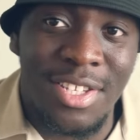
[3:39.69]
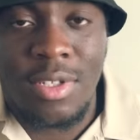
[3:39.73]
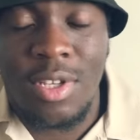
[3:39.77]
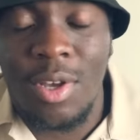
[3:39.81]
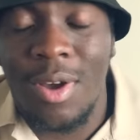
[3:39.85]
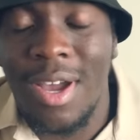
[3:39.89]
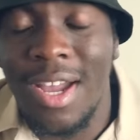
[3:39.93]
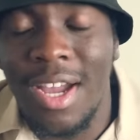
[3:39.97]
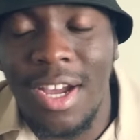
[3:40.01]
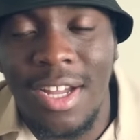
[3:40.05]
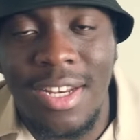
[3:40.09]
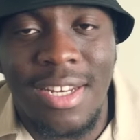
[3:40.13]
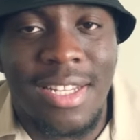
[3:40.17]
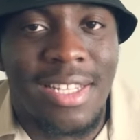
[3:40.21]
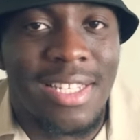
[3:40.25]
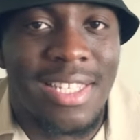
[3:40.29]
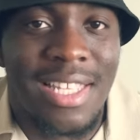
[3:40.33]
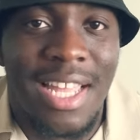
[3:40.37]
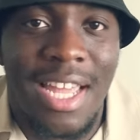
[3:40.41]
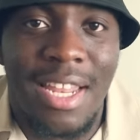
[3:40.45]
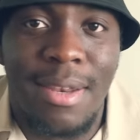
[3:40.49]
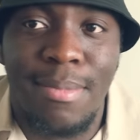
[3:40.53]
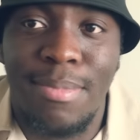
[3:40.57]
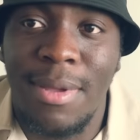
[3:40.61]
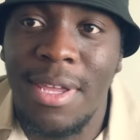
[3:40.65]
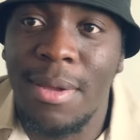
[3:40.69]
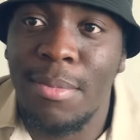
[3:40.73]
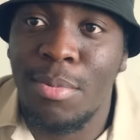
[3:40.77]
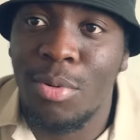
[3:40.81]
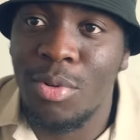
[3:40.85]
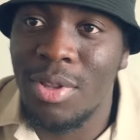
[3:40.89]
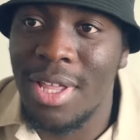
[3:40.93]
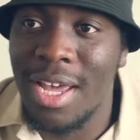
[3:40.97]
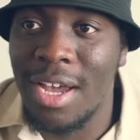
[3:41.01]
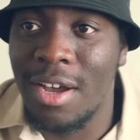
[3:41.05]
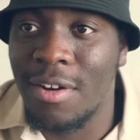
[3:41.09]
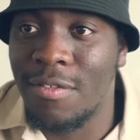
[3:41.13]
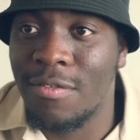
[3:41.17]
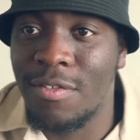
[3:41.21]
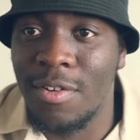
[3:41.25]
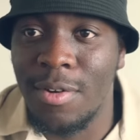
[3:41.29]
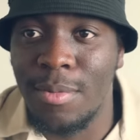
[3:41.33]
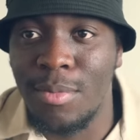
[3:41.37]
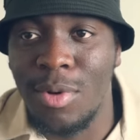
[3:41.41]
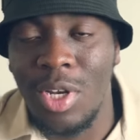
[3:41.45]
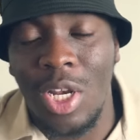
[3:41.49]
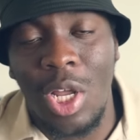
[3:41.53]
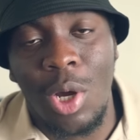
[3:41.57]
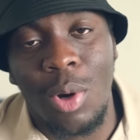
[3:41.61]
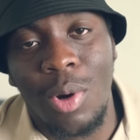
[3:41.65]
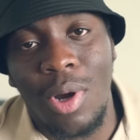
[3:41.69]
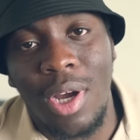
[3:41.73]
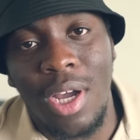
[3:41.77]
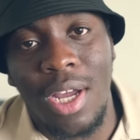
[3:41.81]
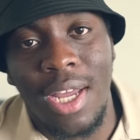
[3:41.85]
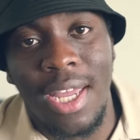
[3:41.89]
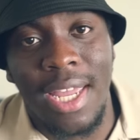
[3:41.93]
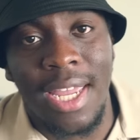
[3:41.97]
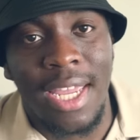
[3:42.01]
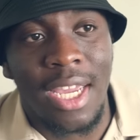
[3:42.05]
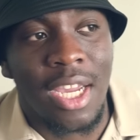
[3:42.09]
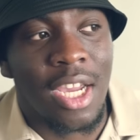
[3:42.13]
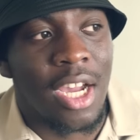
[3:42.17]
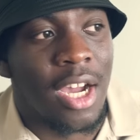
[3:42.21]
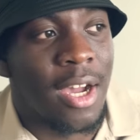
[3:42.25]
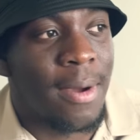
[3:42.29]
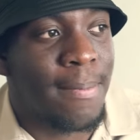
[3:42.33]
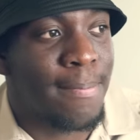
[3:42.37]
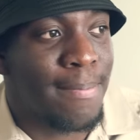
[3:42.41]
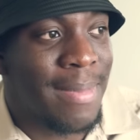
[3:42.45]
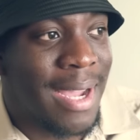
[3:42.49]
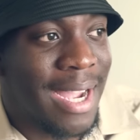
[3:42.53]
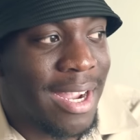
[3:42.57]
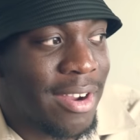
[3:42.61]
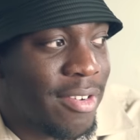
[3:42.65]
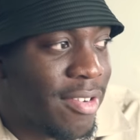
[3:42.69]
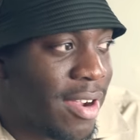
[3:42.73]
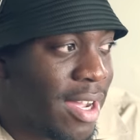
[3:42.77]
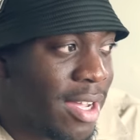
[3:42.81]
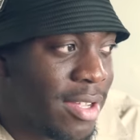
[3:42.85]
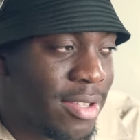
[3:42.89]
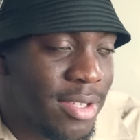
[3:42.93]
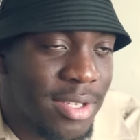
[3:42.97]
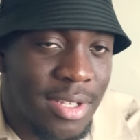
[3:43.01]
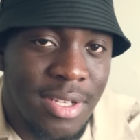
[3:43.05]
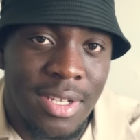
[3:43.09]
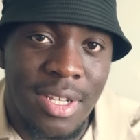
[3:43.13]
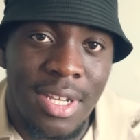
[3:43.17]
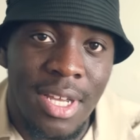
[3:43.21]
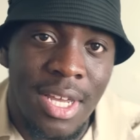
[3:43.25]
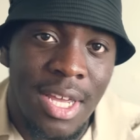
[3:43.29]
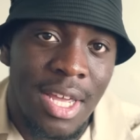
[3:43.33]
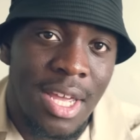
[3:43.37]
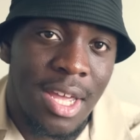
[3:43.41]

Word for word: So I understand people that are from lower income backgrounds,